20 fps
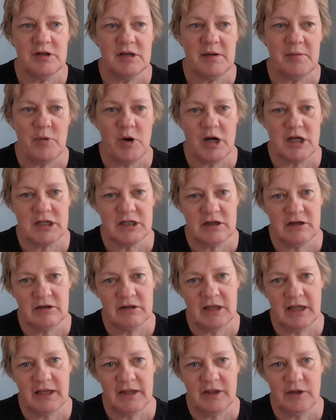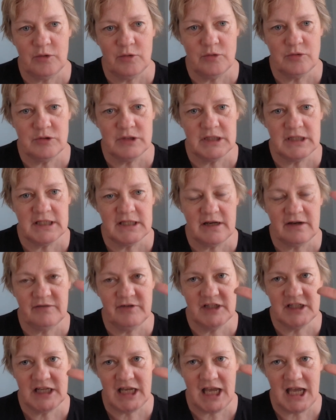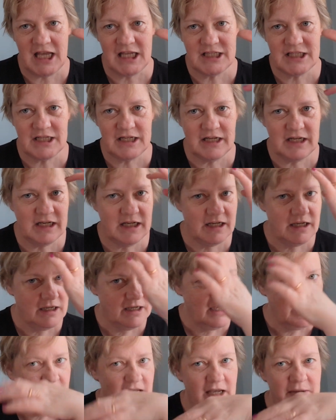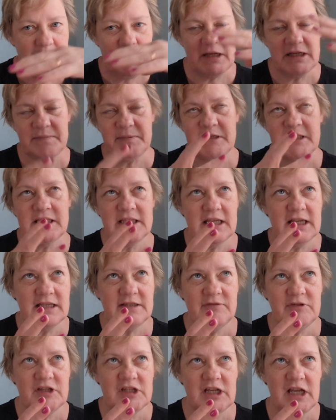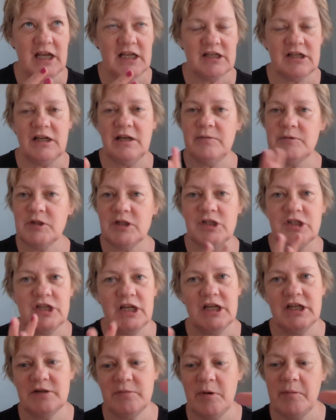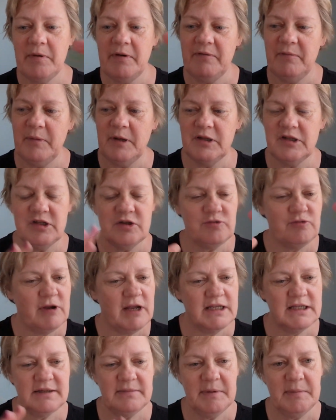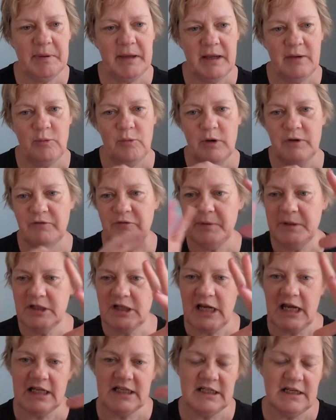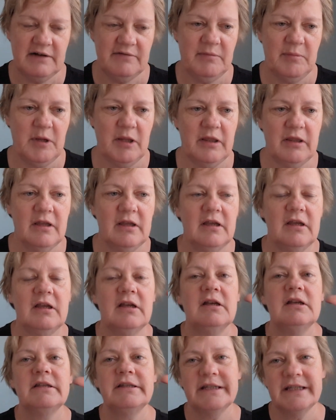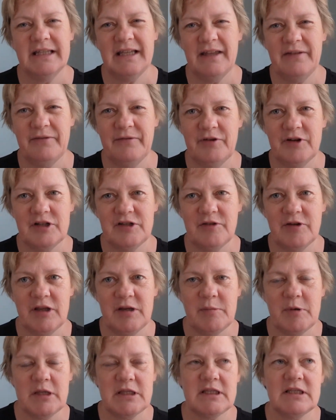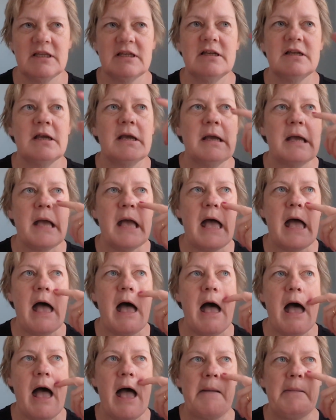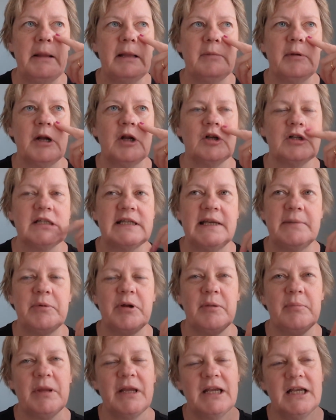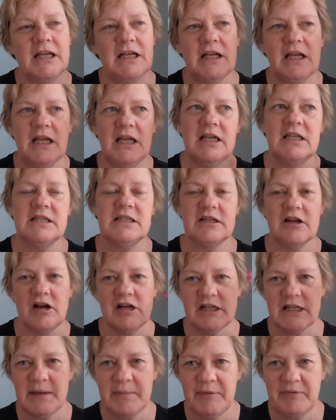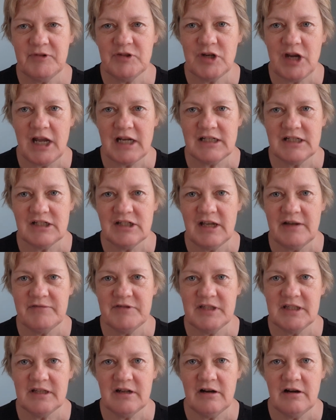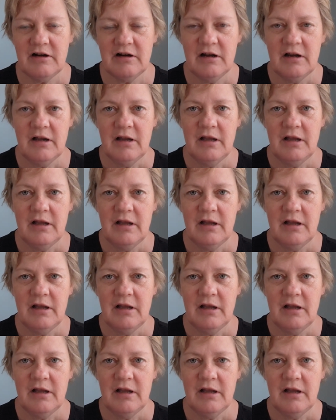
I worked on like the oldest out of each category. I picked about 6 for each category, and I was going to change them up every month, just randomly pick one from each category every month. Did that for the first 3 months. And then when I got to April, I'm like, it's starting to get a bit of a drag to have to start